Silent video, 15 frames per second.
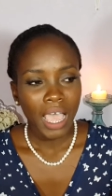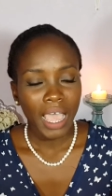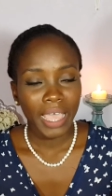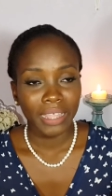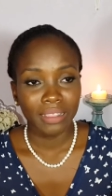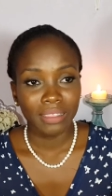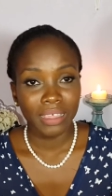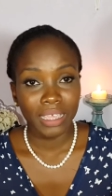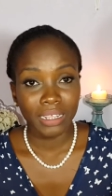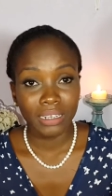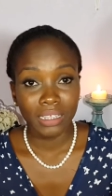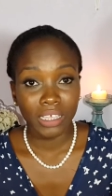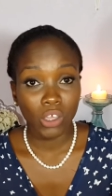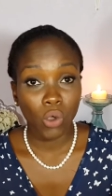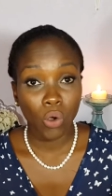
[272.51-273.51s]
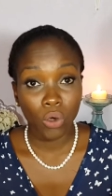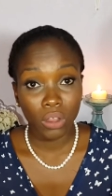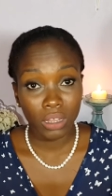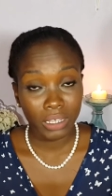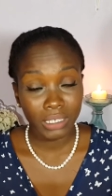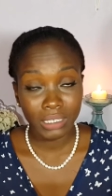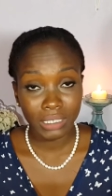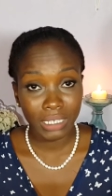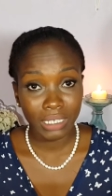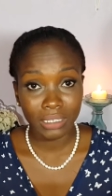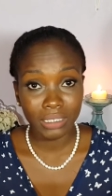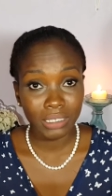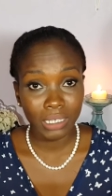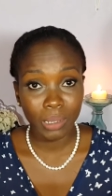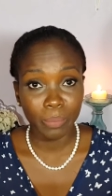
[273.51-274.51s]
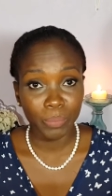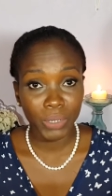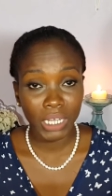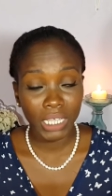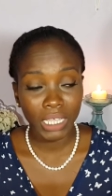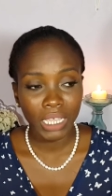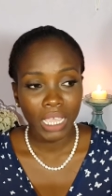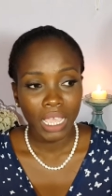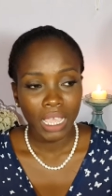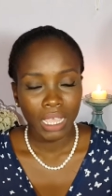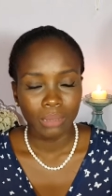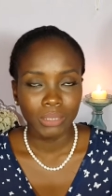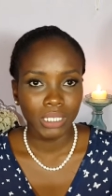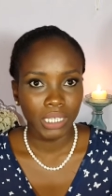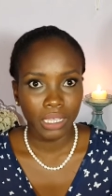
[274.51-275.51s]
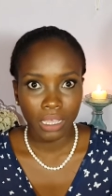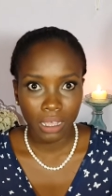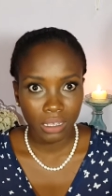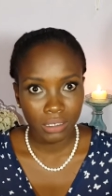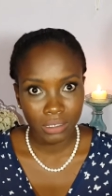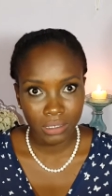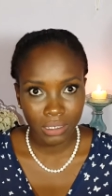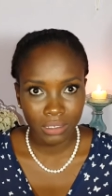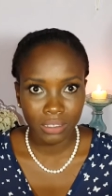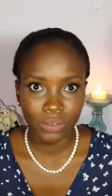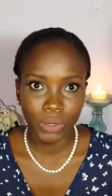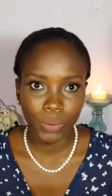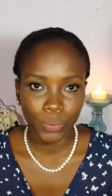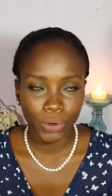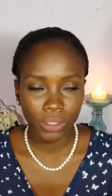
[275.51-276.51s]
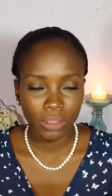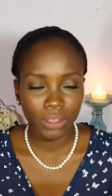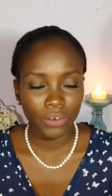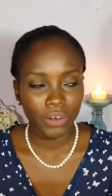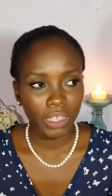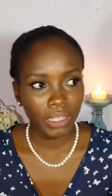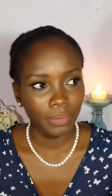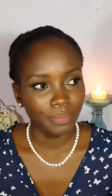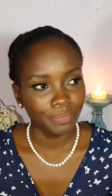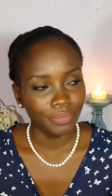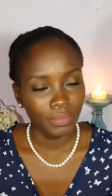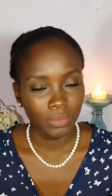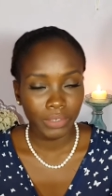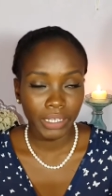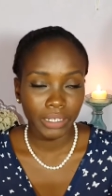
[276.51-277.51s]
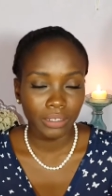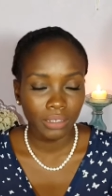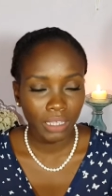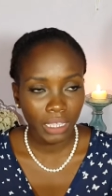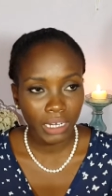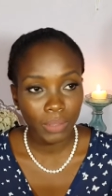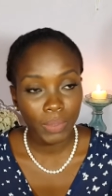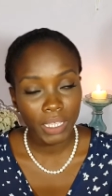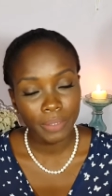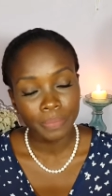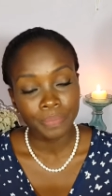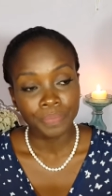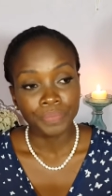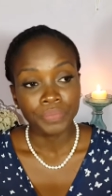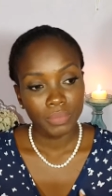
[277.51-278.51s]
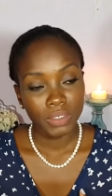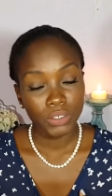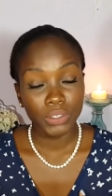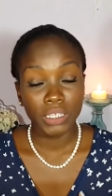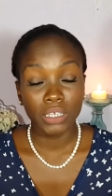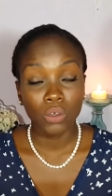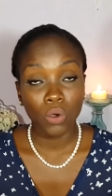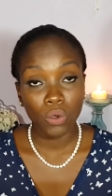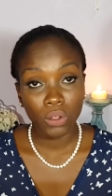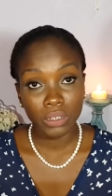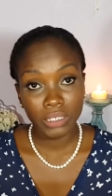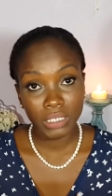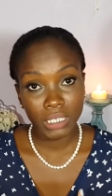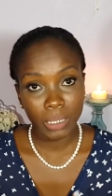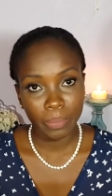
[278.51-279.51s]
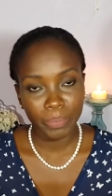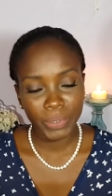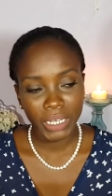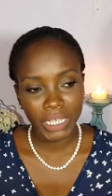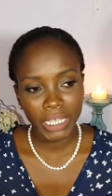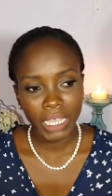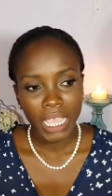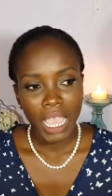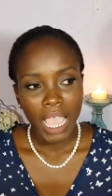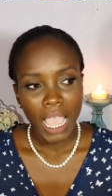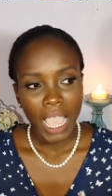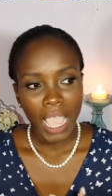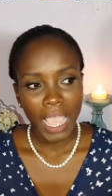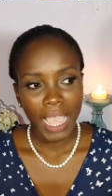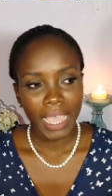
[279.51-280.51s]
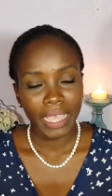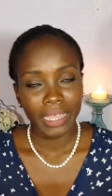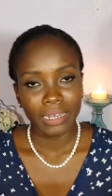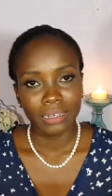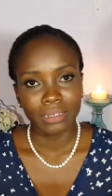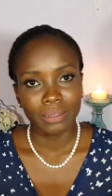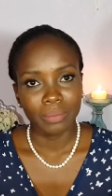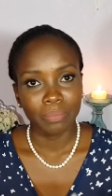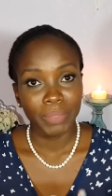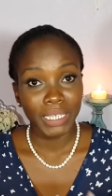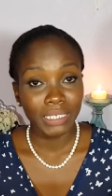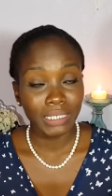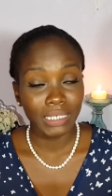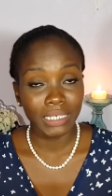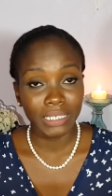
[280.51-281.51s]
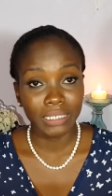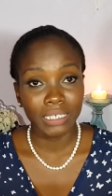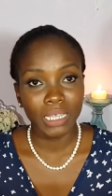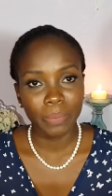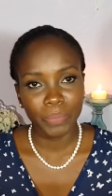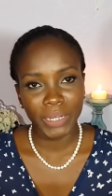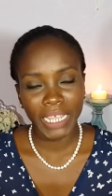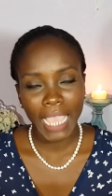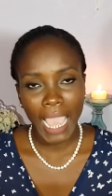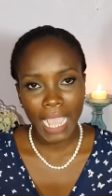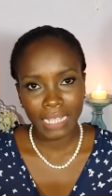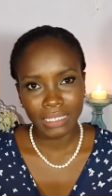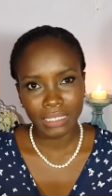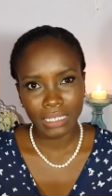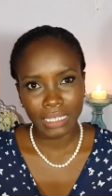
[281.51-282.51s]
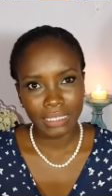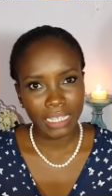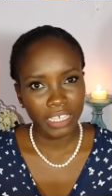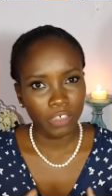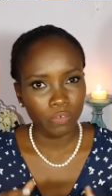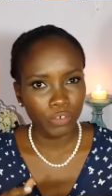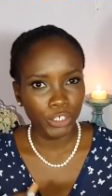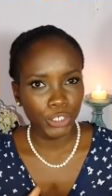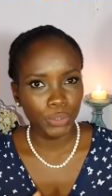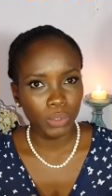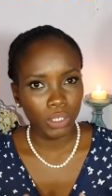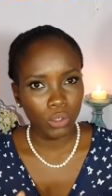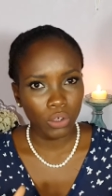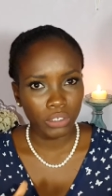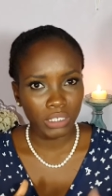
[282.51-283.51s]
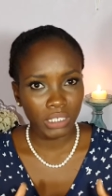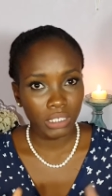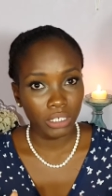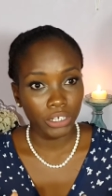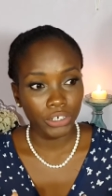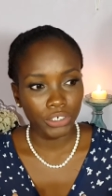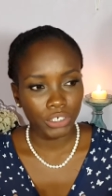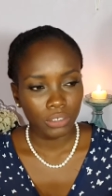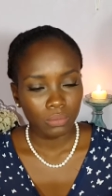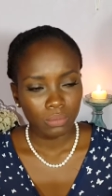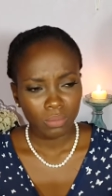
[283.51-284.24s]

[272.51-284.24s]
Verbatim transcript: and then they call us at this company. I'm saying us as though I work there, right? Well, anyway. So they call this company, and basically the company acts as like a virtual concierge.